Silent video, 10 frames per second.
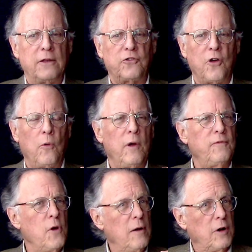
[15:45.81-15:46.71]
And so,
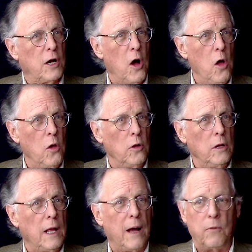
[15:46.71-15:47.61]
if you have a
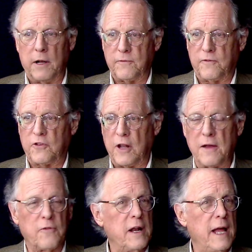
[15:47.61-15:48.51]
goal, I want
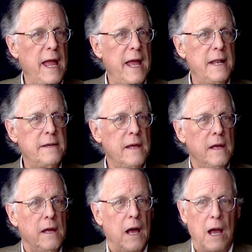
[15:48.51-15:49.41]
slavery to end,
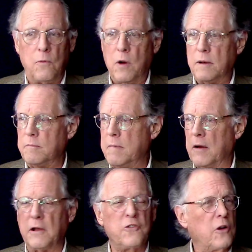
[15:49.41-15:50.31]
I want
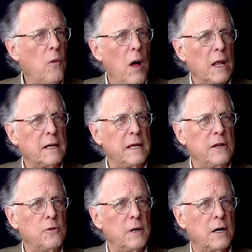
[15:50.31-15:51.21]
marriage
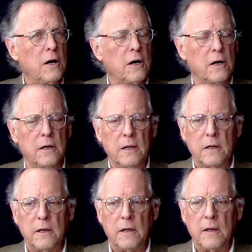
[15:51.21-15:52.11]
equality to occur,
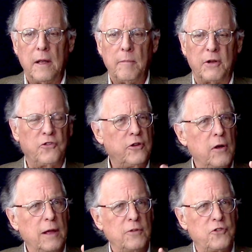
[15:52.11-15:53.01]
but you
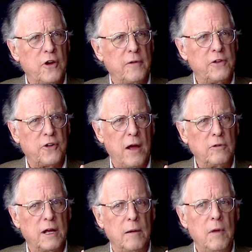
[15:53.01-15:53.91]
don't have a cherished
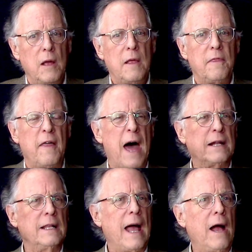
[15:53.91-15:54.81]
outcome,
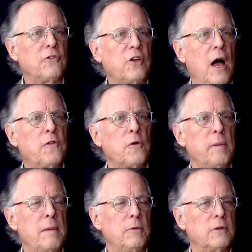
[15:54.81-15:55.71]
that allows other
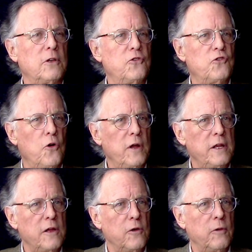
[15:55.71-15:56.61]
people to
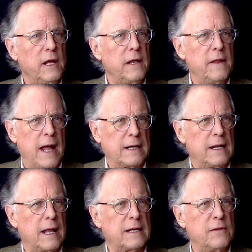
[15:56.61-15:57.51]
join you in that
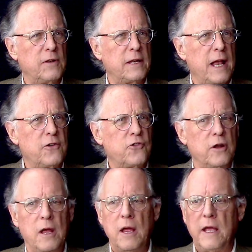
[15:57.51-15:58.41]
collective
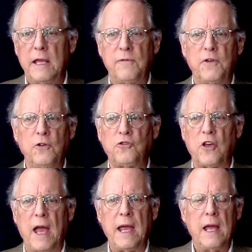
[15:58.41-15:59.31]
intention. Mm-hmm. If you
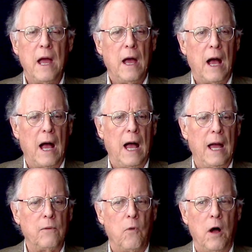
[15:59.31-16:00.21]
say,
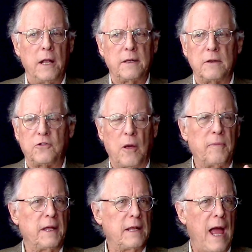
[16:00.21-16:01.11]
I want
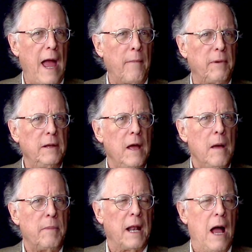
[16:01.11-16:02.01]
something to happen,
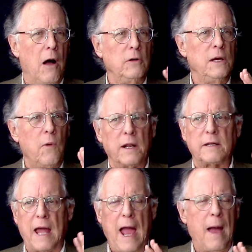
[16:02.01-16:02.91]
but I only want it to